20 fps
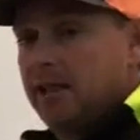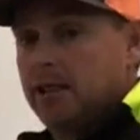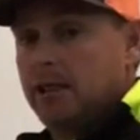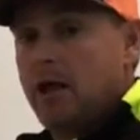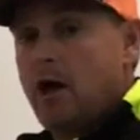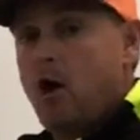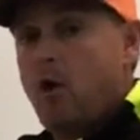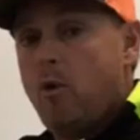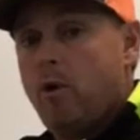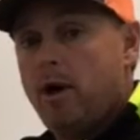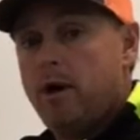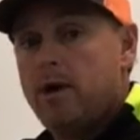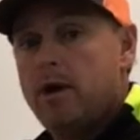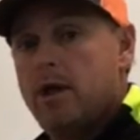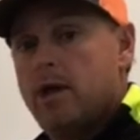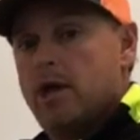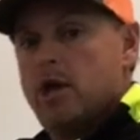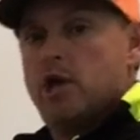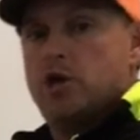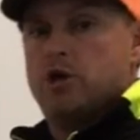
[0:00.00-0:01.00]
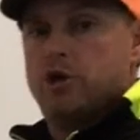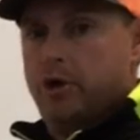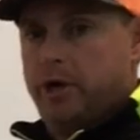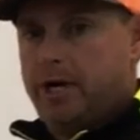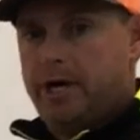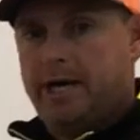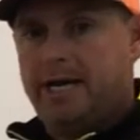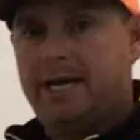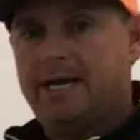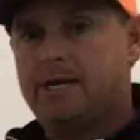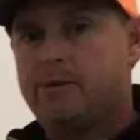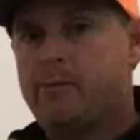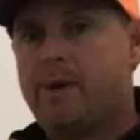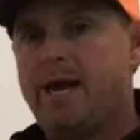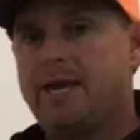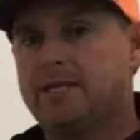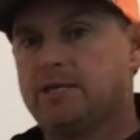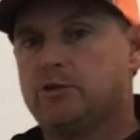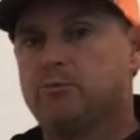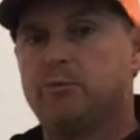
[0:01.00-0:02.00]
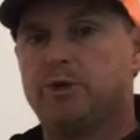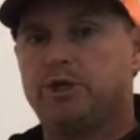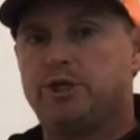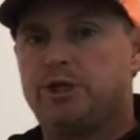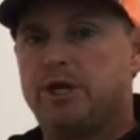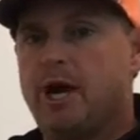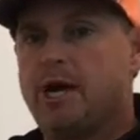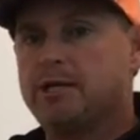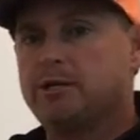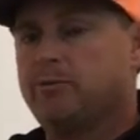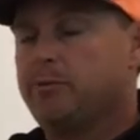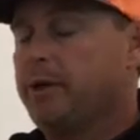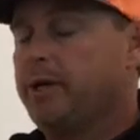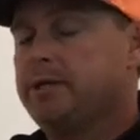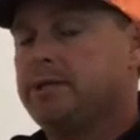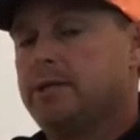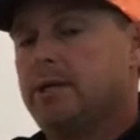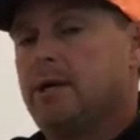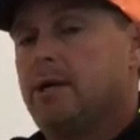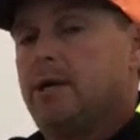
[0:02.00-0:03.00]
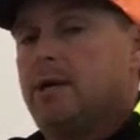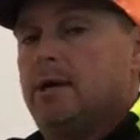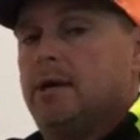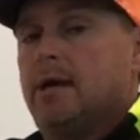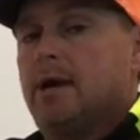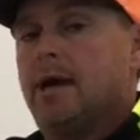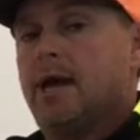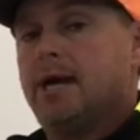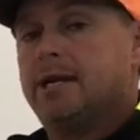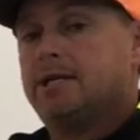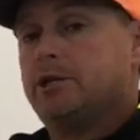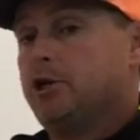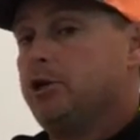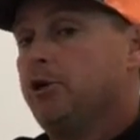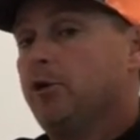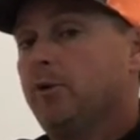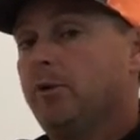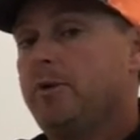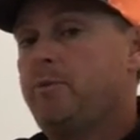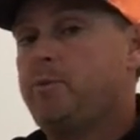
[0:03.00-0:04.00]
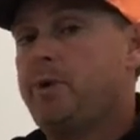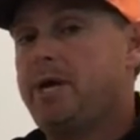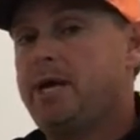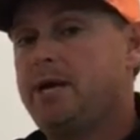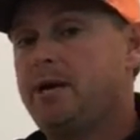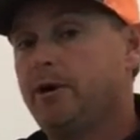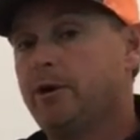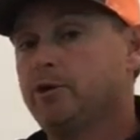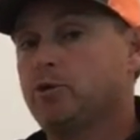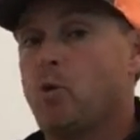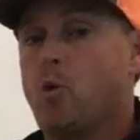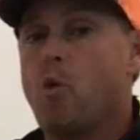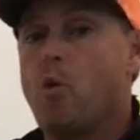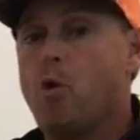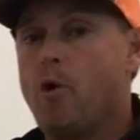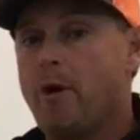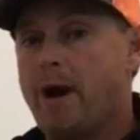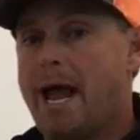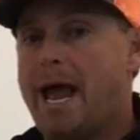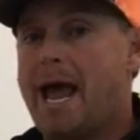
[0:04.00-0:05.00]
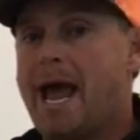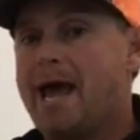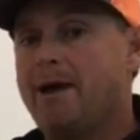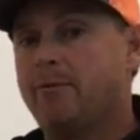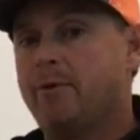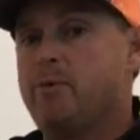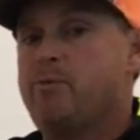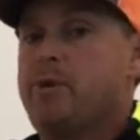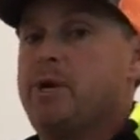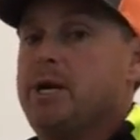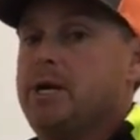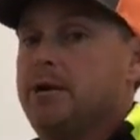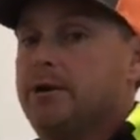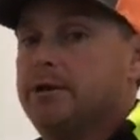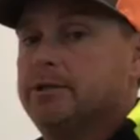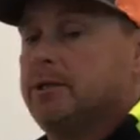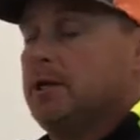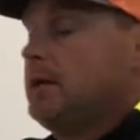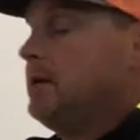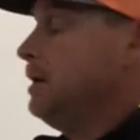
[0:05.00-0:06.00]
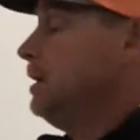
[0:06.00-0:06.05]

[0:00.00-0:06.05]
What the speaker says: lower, you're going to need to make some adjustments to your repeaters or add repeaters